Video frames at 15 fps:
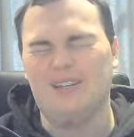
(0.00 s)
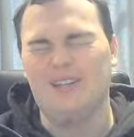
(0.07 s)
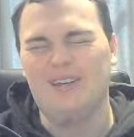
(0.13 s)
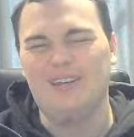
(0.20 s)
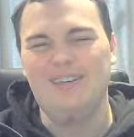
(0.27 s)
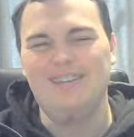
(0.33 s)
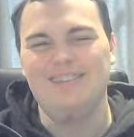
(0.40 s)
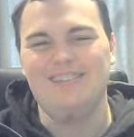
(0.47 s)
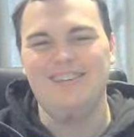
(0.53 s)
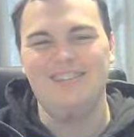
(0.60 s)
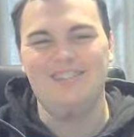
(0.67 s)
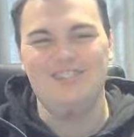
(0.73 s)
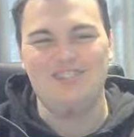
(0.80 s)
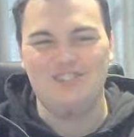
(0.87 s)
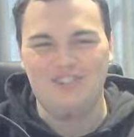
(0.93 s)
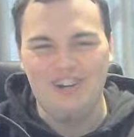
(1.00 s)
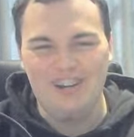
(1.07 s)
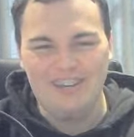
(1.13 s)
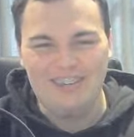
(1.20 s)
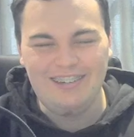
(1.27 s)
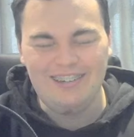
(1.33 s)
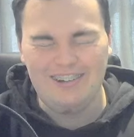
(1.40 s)
Like he's he's a
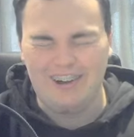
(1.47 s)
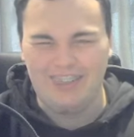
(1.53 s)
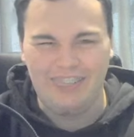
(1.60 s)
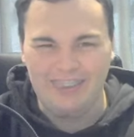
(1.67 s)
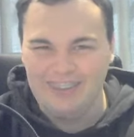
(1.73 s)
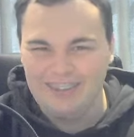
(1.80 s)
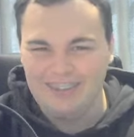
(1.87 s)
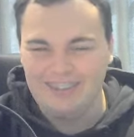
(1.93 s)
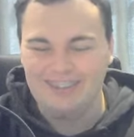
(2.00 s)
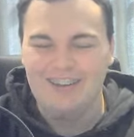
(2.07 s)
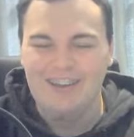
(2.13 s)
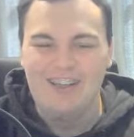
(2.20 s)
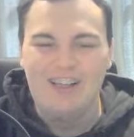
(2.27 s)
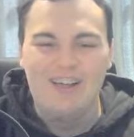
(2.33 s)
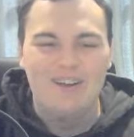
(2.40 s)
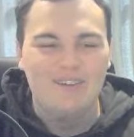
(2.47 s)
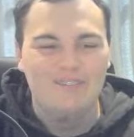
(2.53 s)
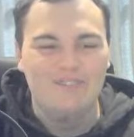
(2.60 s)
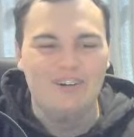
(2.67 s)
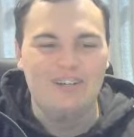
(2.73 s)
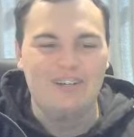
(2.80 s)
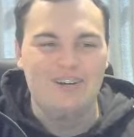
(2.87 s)
striker, I think.
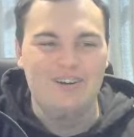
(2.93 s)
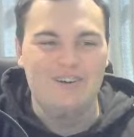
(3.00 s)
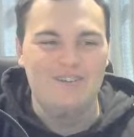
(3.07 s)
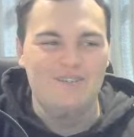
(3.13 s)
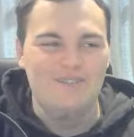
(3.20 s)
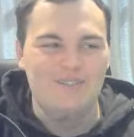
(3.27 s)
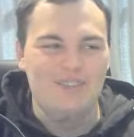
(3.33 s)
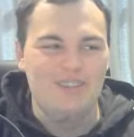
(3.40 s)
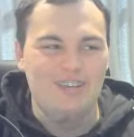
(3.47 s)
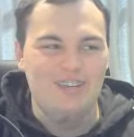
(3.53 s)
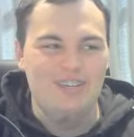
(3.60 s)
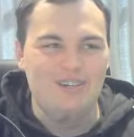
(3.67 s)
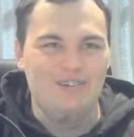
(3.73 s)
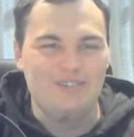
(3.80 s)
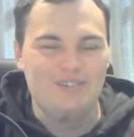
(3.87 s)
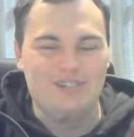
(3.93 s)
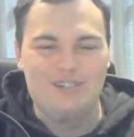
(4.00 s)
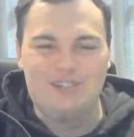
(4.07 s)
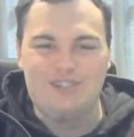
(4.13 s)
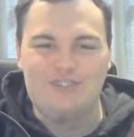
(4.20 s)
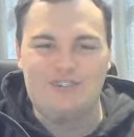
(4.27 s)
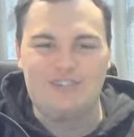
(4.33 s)
But um, he also
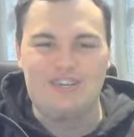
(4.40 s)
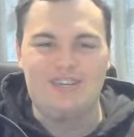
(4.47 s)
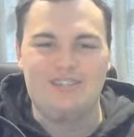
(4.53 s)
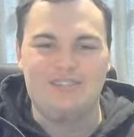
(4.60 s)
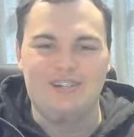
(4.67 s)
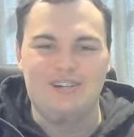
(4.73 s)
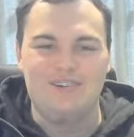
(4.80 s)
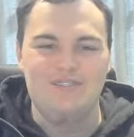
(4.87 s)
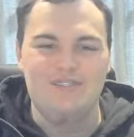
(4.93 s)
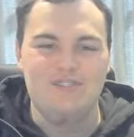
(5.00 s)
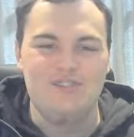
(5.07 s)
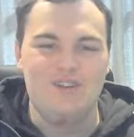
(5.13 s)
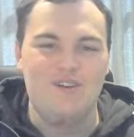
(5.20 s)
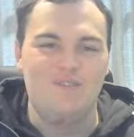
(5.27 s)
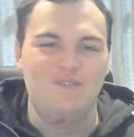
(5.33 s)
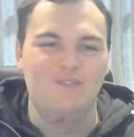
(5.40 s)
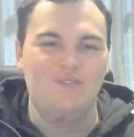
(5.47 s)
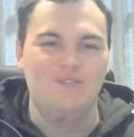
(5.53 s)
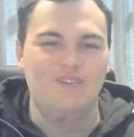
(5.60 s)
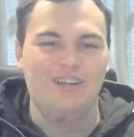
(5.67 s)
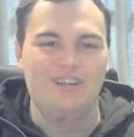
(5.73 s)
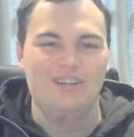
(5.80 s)
shoots for takedowns,
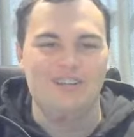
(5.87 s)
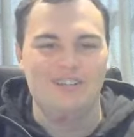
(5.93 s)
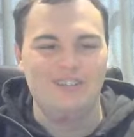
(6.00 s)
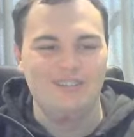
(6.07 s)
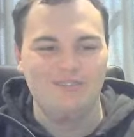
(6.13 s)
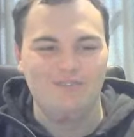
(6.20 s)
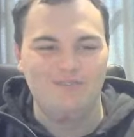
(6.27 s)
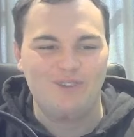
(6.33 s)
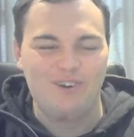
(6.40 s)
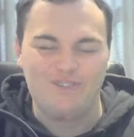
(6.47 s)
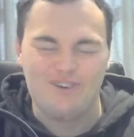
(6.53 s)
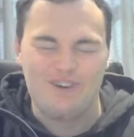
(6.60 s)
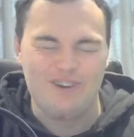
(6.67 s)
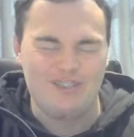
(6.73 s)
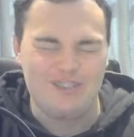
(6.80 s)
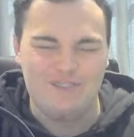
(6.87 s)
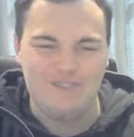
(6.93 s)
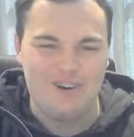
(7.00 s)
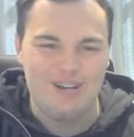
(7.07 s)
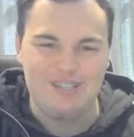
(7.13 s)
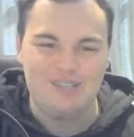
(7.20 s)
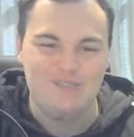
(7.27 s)
but prefers the
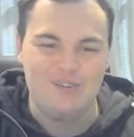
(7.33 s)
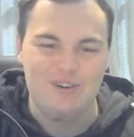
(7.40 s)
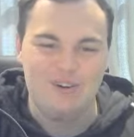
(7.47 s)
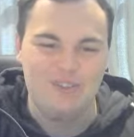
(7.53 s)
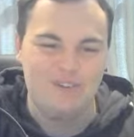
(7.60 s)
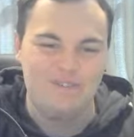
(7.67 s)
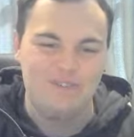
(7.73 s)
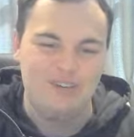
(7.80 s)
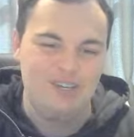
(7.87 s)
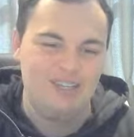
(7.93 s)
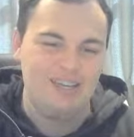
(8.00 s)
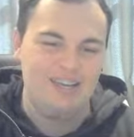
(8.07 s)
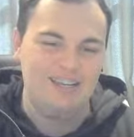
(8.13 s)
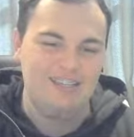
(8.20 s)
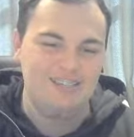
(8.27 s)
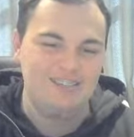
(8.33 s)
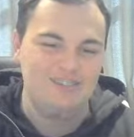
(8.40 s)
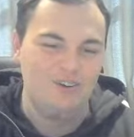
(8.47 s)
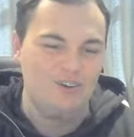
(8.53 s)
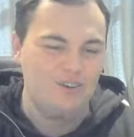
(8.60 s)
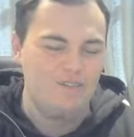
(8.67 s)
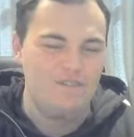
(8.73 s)
fight to be on the feet, and he's
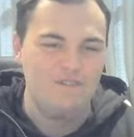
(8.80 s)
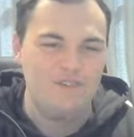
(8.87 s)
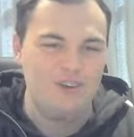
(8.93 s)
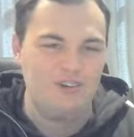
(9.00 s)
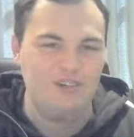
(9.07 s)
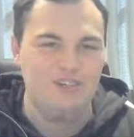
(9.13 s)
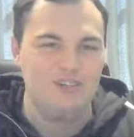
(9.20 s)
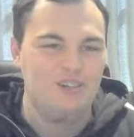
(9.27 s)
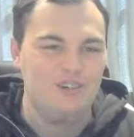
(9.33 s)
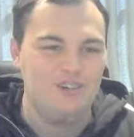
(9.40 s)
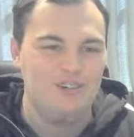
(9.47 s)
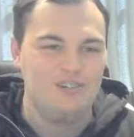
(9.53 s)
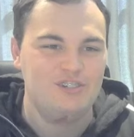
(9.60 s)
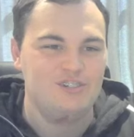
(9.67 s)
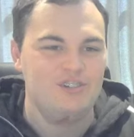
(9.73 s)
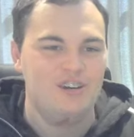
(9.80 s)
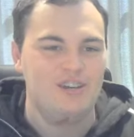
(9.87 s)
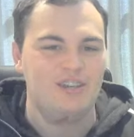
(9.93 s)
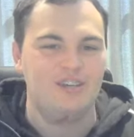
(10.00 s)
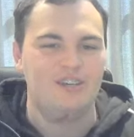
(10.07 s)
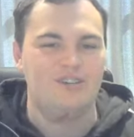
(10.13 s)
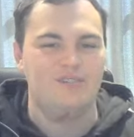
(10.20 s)
not a very good
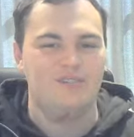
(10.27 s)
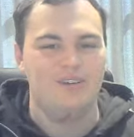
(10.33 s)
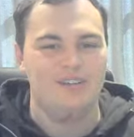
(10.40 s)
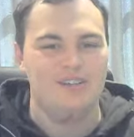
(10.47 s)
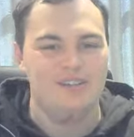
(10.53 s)
striker, man.